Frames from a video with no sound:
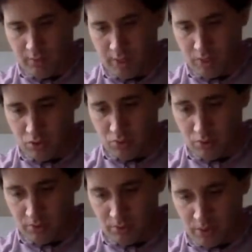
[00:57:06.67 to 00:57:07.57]
play heads or
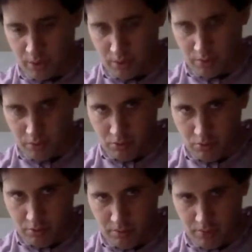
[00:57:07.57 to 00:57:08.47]
both play tails, but
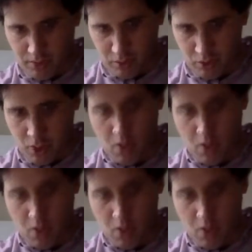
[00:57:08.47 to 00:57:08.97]
loses £1